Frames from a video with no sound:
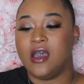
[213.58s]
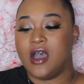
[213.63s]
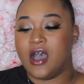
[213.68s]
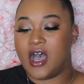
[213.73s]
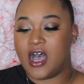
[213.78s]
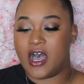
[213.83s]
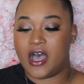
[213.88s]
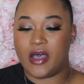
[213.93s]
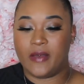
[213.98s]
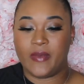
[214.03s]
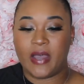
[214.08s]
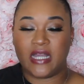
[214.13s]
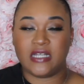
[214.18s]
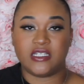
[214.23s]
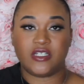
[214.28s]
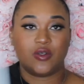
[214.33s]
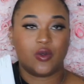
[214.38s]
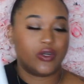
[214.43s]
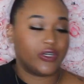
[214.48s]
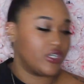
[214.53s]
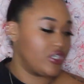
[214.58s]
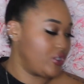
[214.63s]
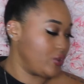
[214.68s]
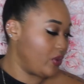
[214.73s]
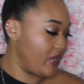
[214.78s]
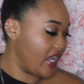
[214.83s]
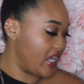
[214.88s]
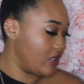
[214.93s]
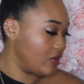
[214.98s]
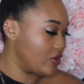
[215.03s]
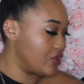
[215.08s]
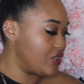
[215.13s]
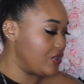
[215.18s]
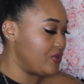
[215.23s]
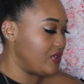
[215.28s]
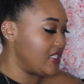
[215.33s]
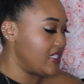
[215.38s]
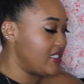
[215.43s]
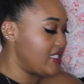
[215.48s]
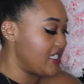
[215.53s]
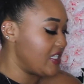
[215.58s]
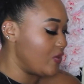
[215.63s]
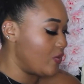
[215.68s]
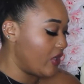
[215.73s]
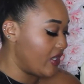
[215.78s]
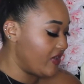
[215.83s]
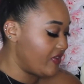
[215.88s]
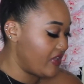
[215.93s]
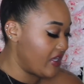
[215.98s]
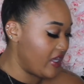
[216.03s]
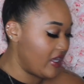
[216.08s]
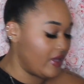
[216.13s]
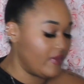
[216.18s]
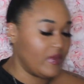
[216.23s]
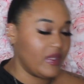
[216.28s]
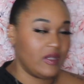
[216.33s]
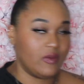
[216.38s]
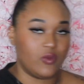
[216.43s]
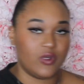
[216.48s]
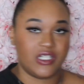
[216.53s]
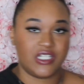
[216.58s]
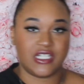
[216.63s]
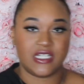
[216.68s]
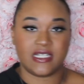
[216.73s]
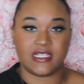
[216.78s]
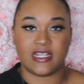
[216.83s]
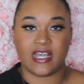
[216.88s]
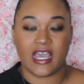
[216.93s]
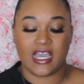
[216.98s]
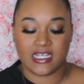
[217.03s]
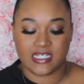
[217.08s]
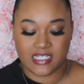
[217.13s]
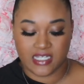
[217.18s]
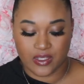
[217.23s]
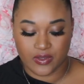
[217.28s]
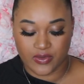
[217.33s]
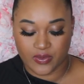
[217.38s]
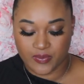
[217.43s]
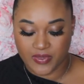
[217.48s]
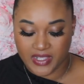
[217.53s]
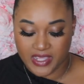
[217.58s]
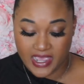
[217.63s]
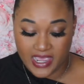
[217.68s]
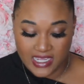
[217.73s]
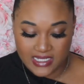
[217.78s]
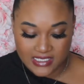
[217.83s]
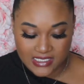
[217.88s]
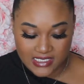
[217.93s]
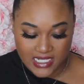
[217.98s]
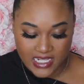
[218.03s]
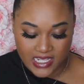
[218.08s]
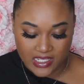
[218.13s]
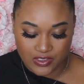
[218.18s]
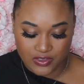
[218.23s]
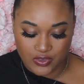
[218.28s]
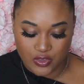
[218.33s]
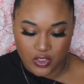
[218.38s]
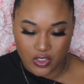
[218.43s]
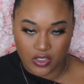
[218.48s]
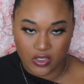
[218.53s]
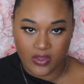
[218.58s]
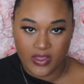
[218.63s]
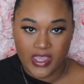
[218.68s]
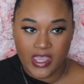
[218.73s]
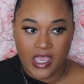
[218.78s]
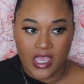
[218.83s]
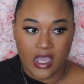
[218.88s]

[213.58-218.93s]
I did order two candles. You did see one of them, which is the XL the BS candle.